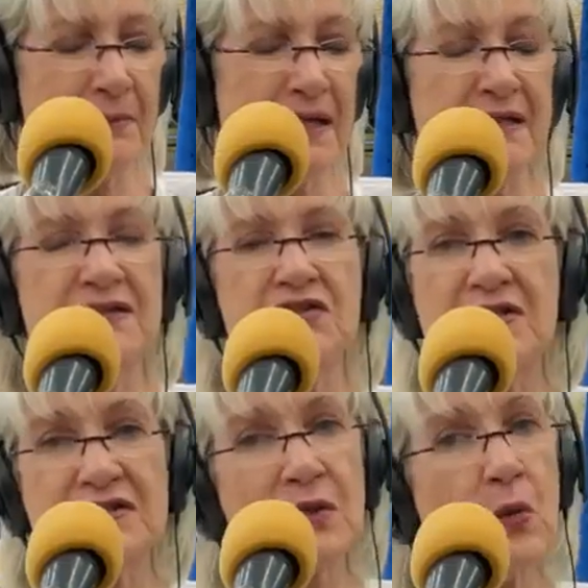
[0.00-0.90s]
it's
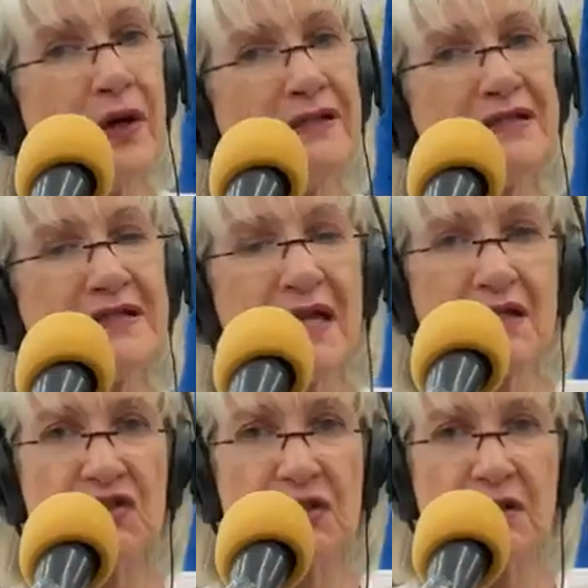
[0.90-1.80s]
just a one
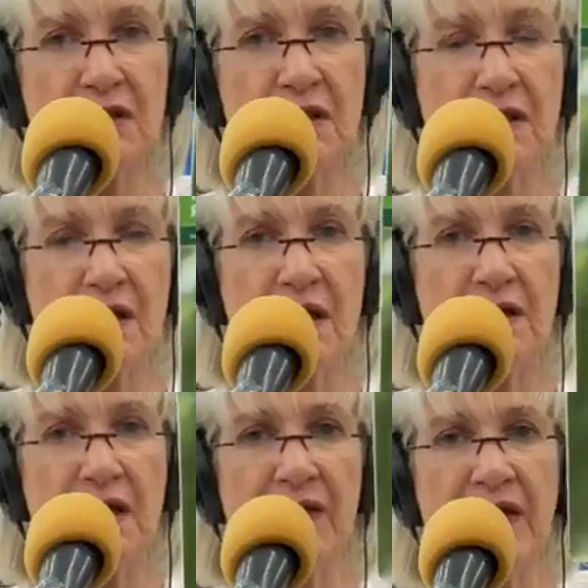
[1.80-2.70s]
station.
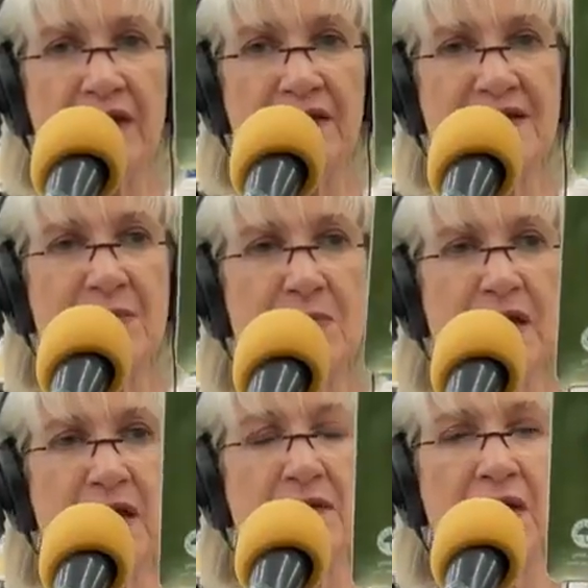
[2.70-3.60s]
Now that doesn't
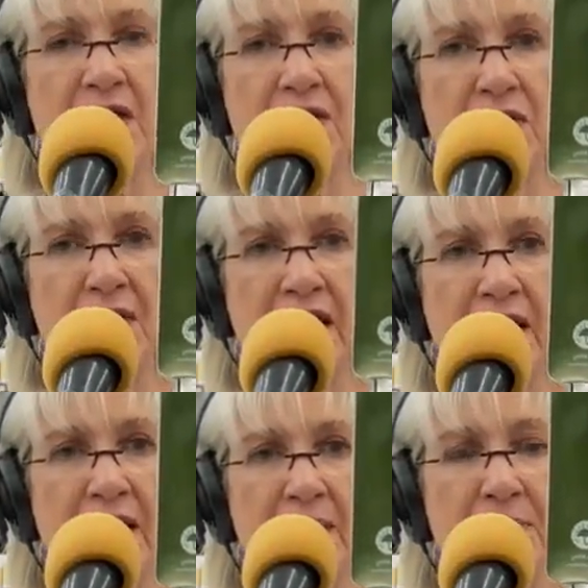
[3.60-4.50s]
mean that you
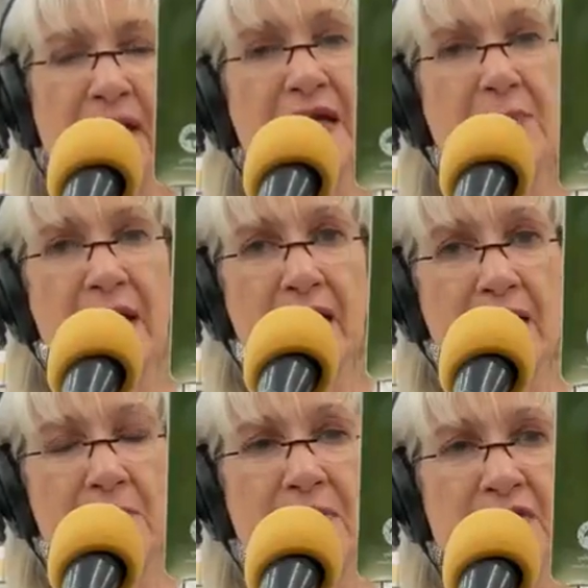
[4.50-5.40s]
can't
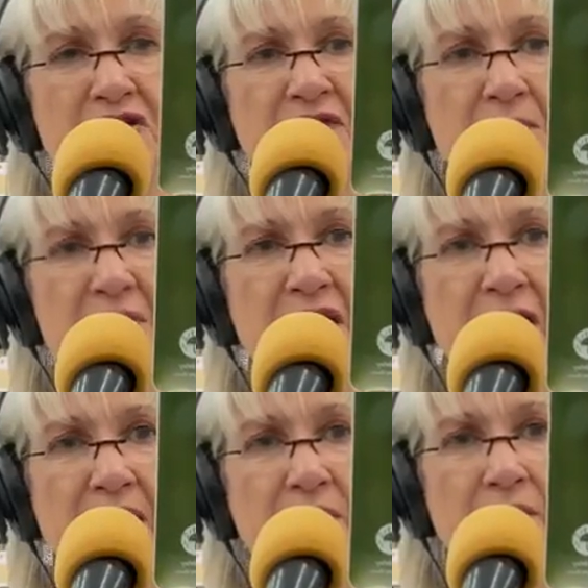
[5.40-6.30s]
piggyback a bunch of them
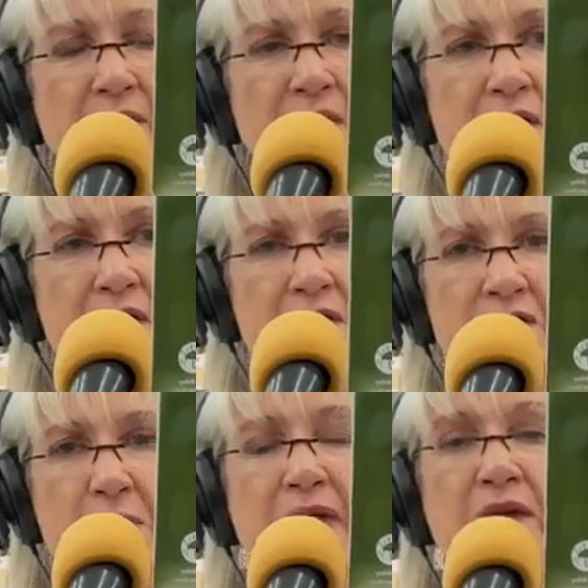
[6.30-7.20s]
together. They're
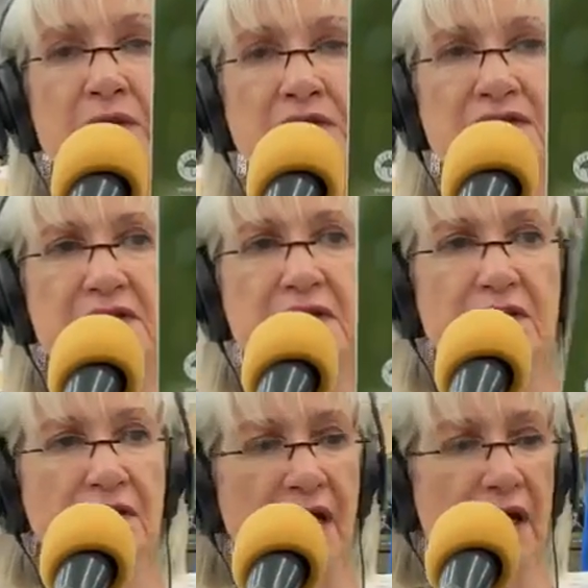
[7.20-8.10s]
sprinklers,
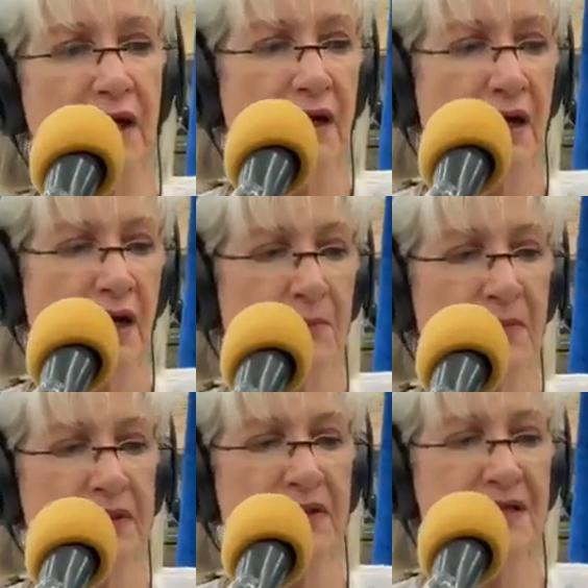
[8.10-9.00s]
okay?
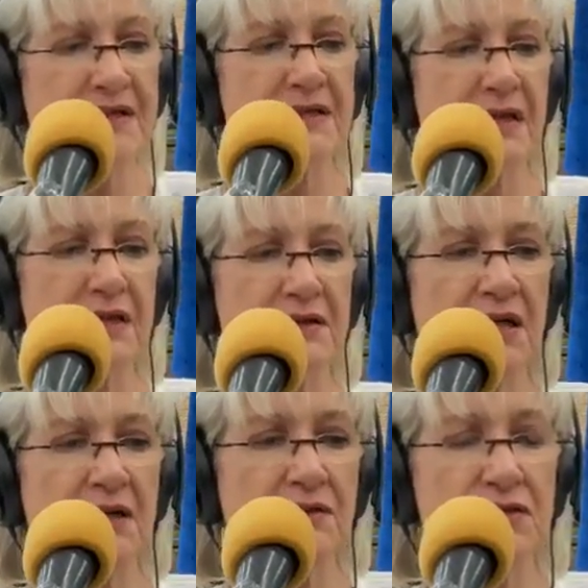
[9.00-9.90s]
But this
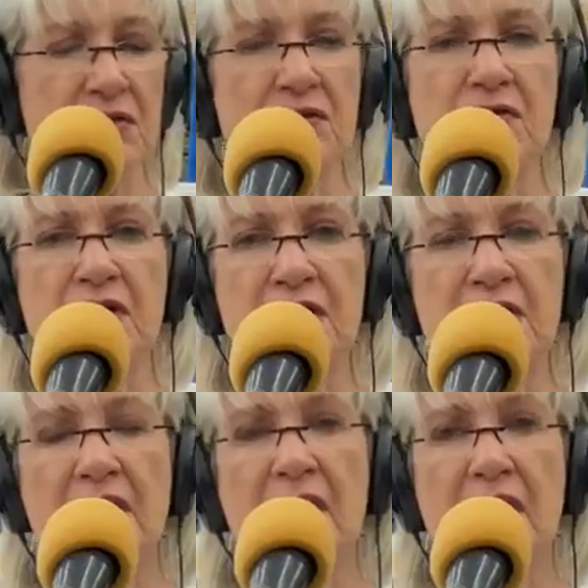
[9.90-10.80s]
tells you you
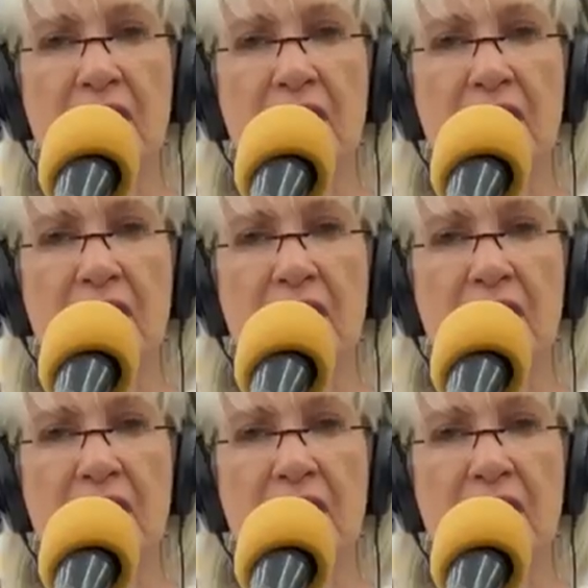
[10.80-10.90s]
can